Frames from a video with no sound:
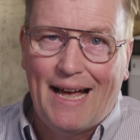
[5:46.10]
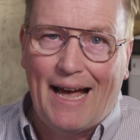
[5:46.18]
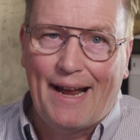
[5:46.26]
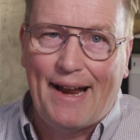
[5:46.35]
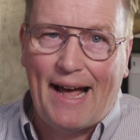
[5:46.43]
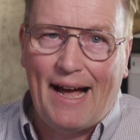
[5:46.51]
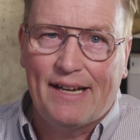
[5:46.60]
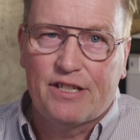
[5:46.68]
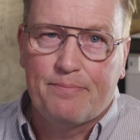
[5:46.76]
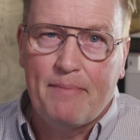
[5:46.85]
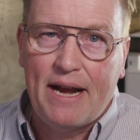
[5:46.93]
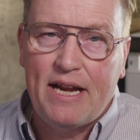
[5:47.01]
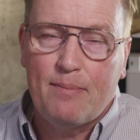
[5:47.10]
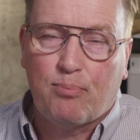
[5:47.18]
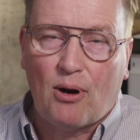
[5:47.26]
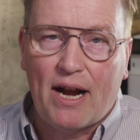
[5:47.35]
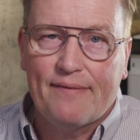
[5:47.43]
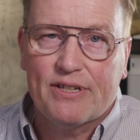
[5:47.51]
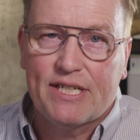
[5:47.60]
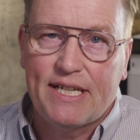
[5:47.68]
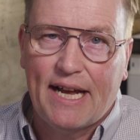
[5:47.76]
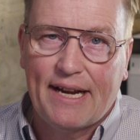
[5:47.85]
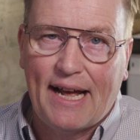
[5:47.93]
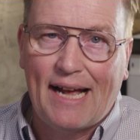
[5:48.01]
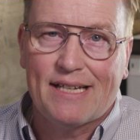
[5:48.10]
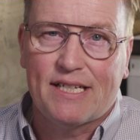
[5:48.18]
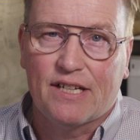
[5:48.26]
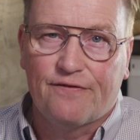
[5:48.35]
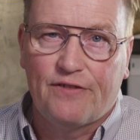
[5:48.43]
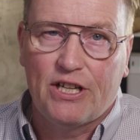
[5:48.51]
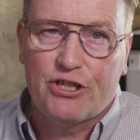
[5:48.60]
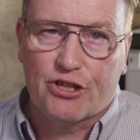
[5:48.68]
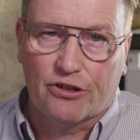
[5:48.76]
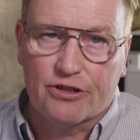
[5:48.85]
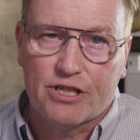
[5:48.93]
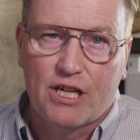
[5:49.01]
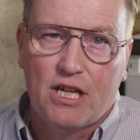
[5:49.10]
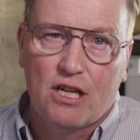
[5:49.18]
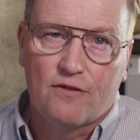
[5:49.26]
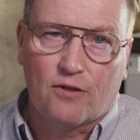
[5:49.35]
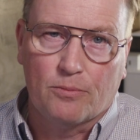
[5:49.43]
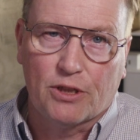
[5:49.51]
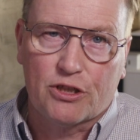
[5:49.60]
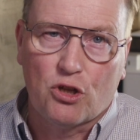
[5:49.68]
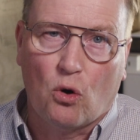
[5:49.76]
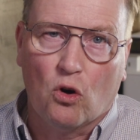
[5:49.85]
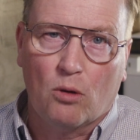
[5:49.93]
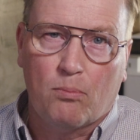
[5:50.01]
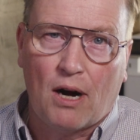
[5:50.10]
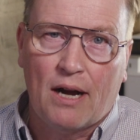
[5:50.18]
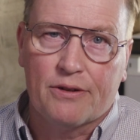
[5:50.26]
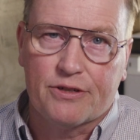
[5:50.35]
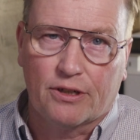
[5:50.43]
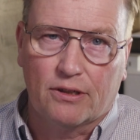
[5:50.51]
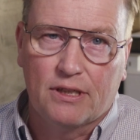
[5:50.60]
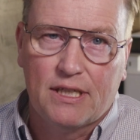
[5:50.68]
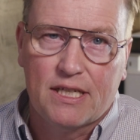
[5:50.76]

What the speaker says: and adds many privacy-enhancing features from the Tor browser,